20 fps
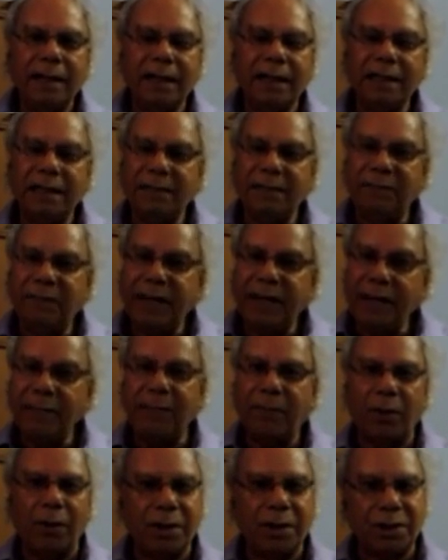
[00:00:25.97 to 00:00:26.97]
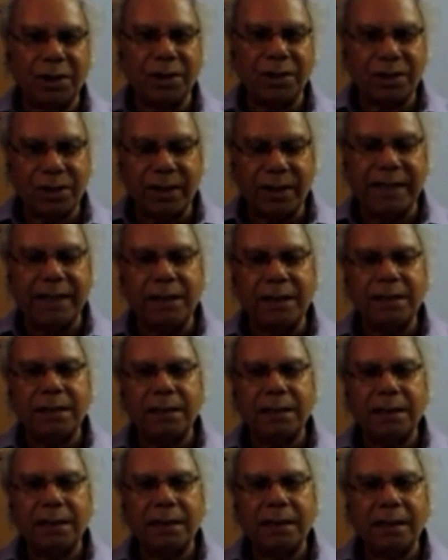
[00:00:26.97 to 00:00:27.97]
in the pre-production stage.